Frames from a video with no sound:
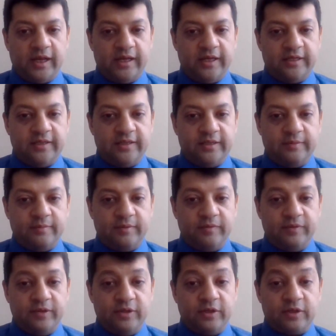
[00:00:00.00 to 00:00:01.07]
And
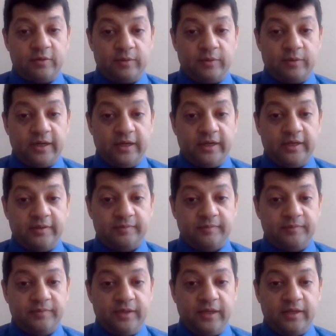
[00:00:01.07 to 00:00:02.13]
if you do it correctly,
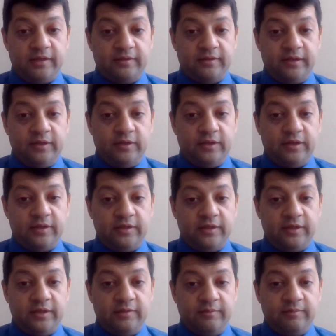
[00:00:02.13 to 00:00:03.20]
you
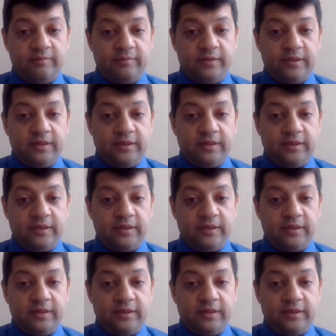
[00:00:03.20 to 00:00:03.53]
can